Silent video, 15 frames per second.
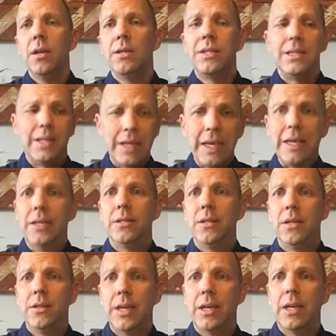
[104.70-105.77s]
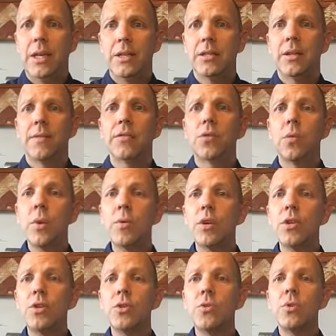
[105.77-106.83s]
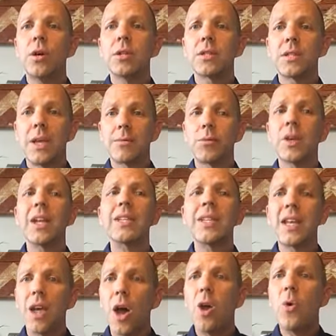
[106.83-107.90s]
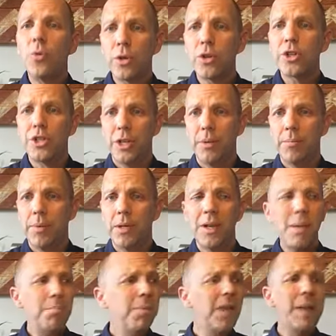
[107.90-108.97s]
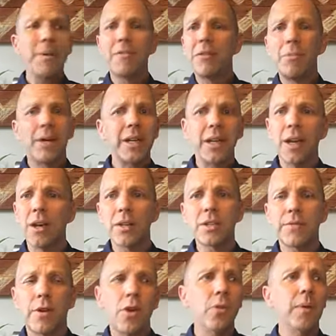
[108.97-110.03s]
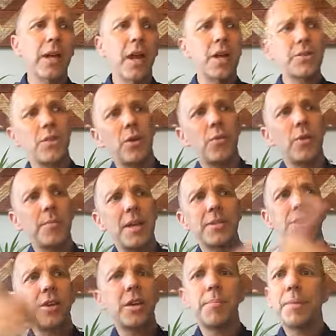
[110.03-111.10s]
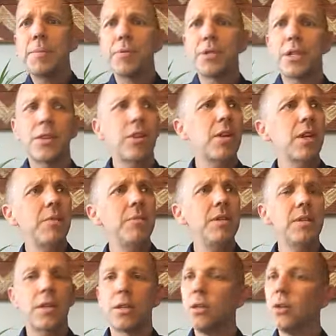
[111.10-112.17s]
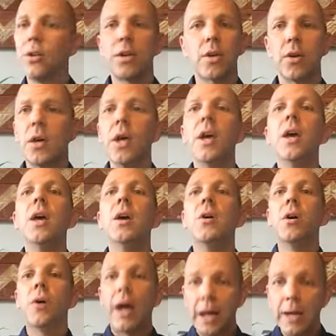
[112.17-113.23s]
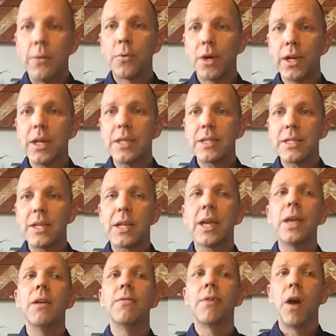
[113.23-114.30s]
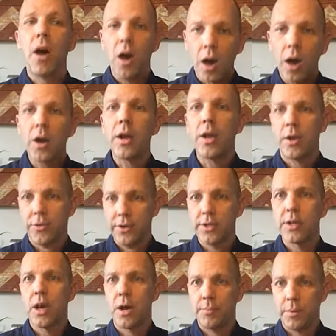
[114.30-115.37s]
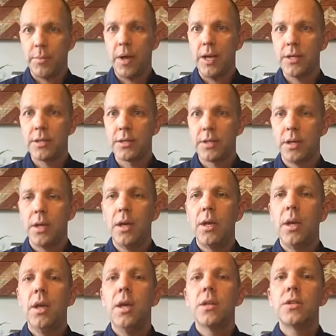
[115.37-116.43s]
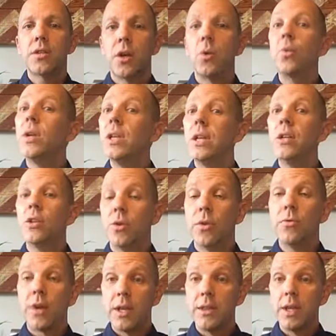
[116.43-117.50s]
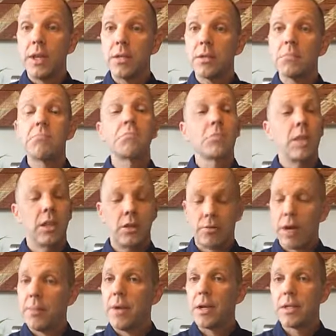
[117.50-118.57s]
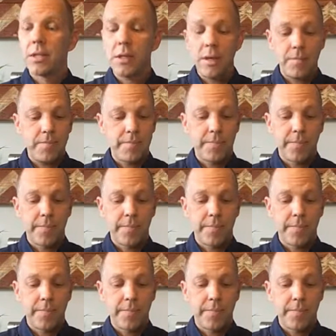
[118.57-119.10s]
diseased, that kind of stuff. So we want to do steps. We got to take ownership, not blame everybody else for, oh my gosh, they're not wearing masks, they're going to get people sick, they're going to get me sick. No. We're going to get sick if our health is compromised. So we need to do the right things, get the right amount of sleep.